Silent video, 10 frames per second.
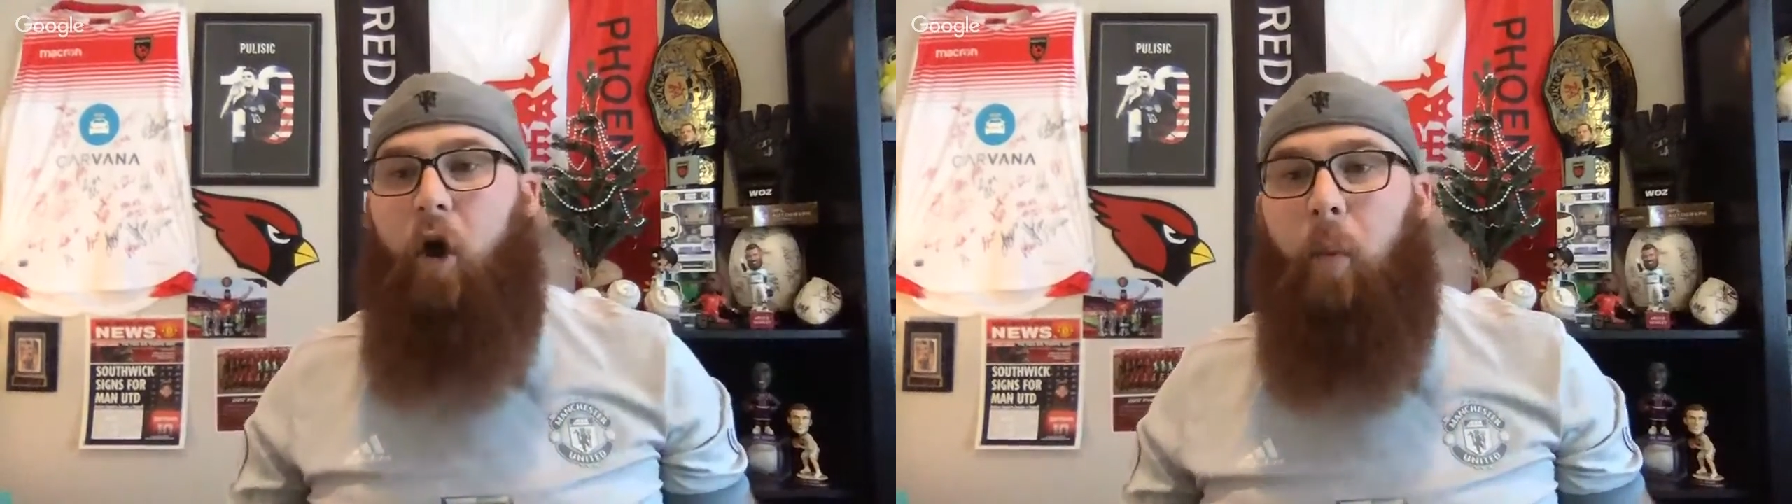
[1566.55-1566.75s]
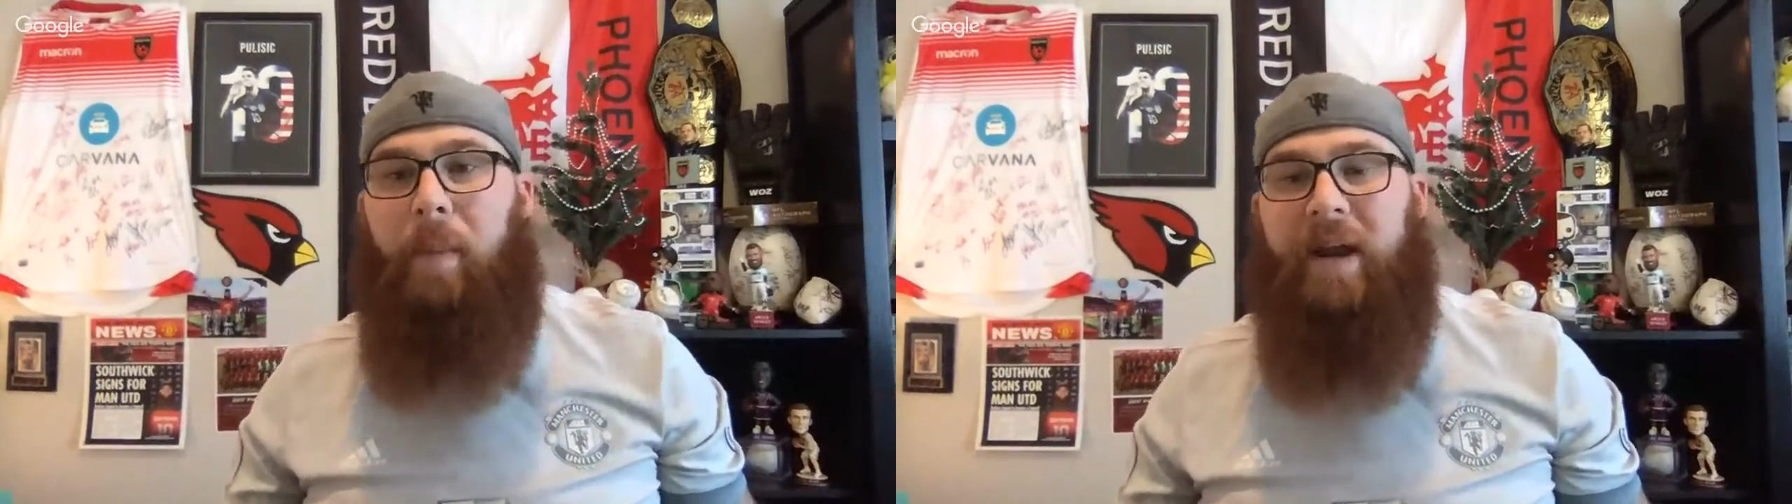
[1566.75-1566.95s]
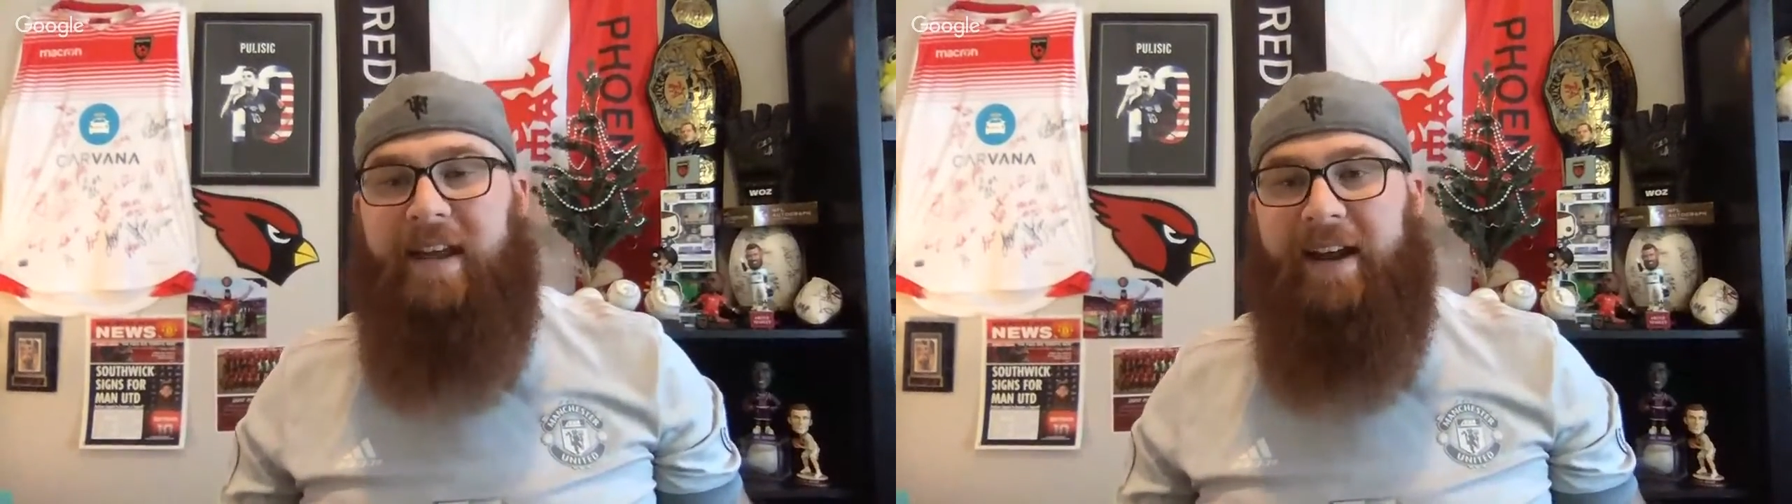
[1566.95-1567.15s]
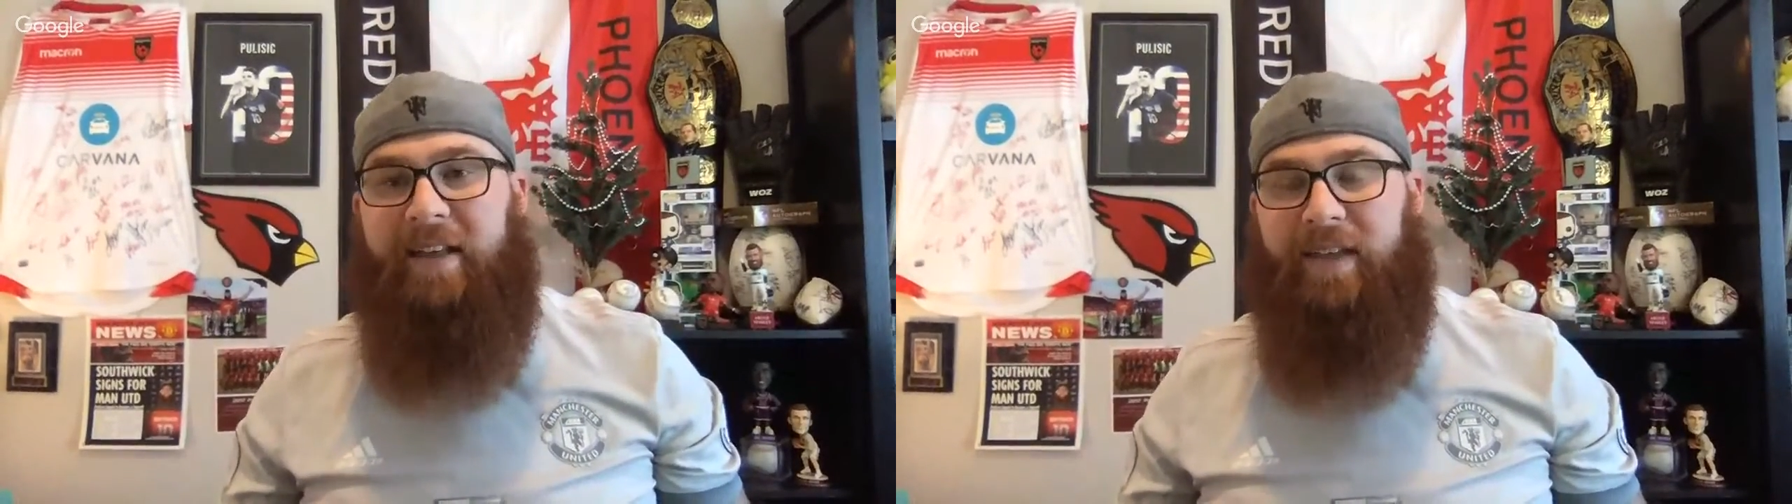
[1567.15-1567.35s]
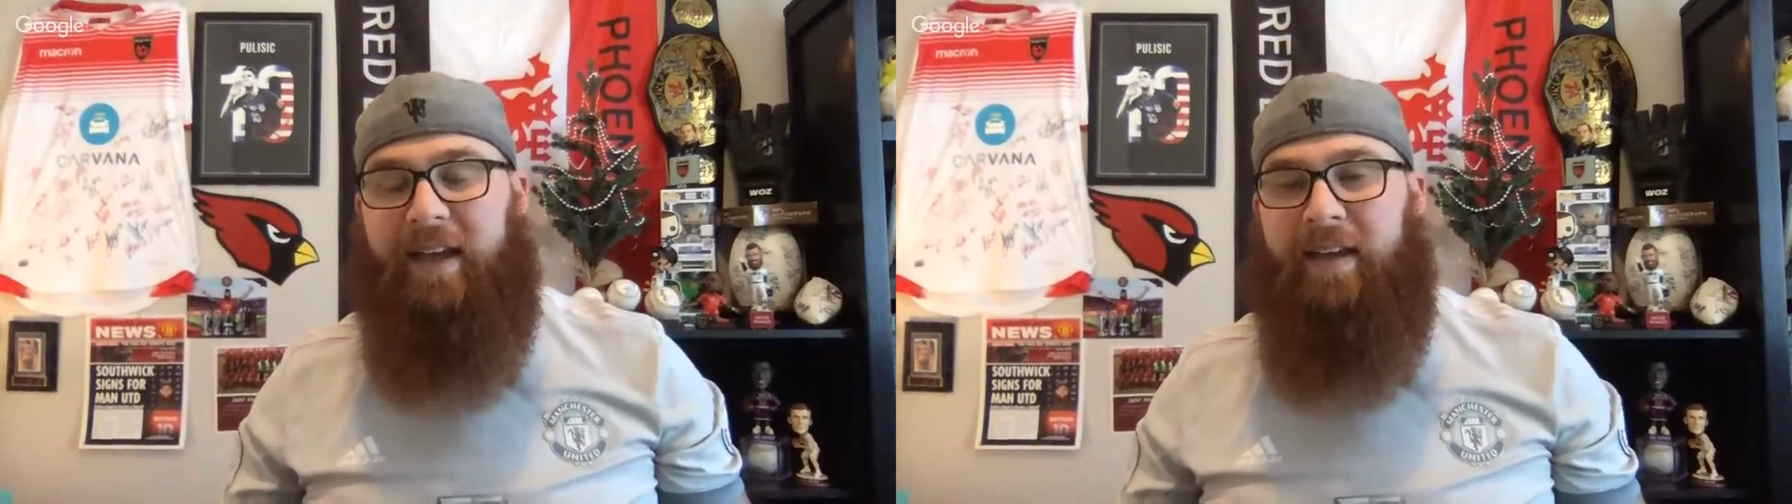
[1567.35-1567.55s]
nobody did
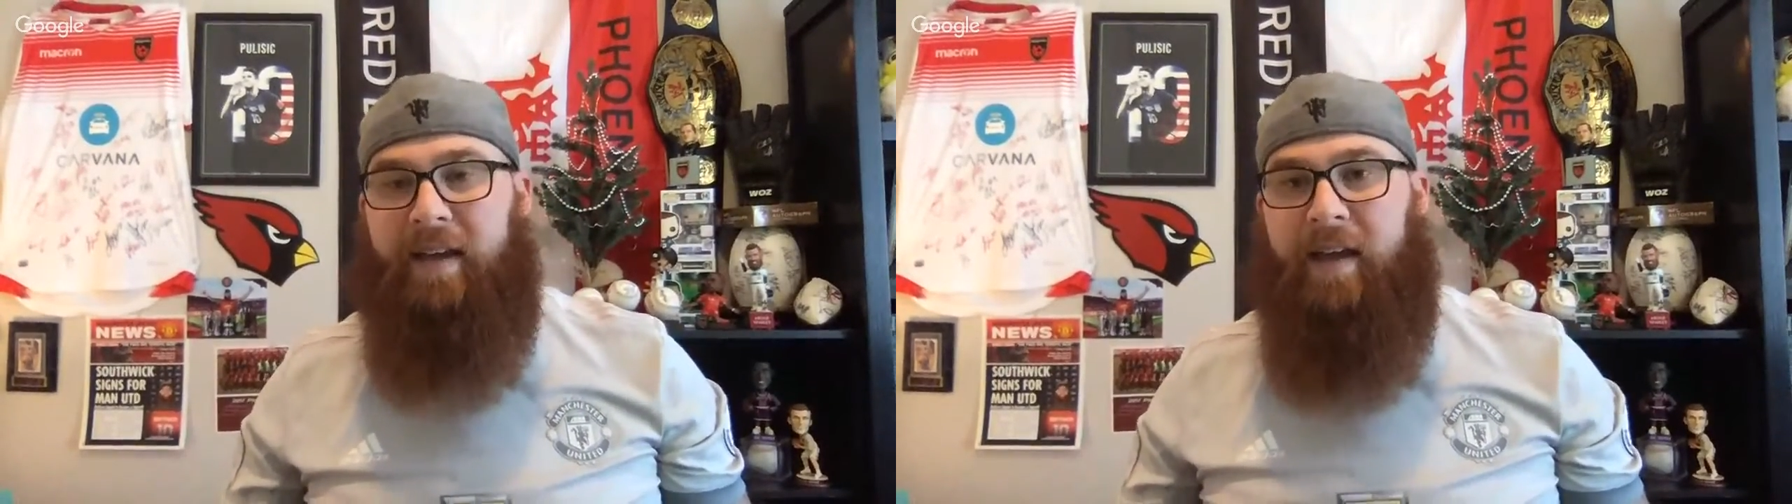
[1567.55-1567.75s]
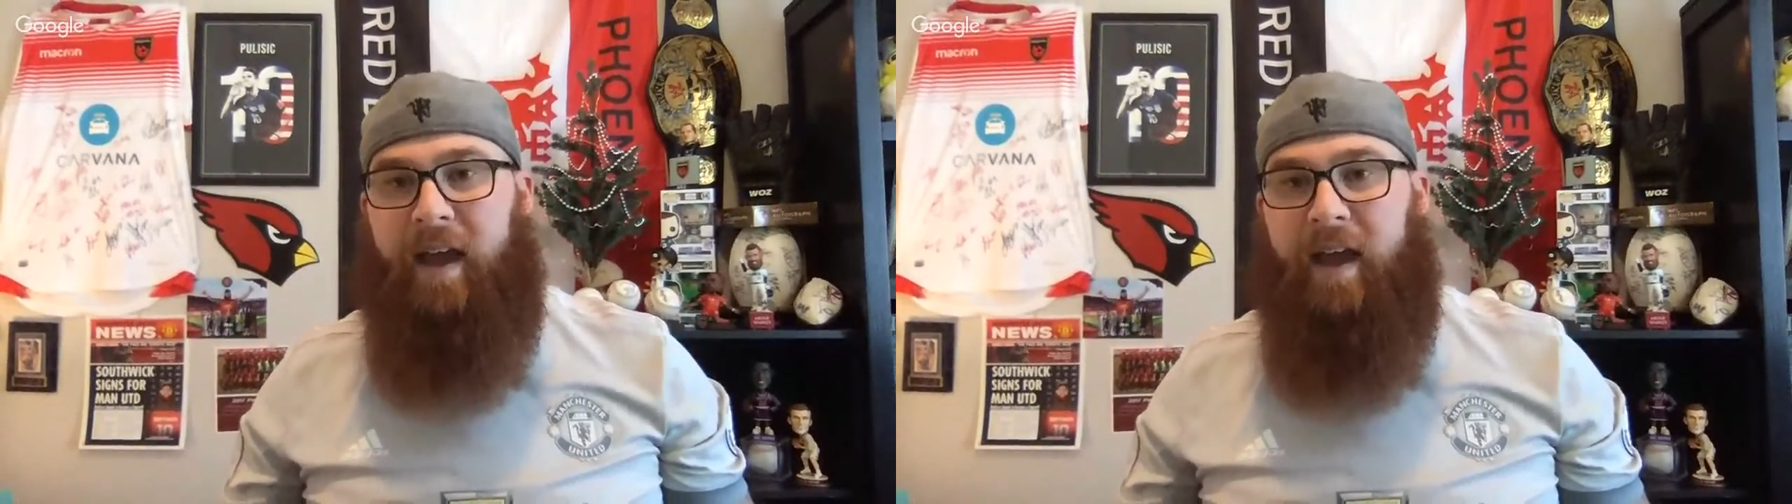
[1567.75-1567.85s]
anything.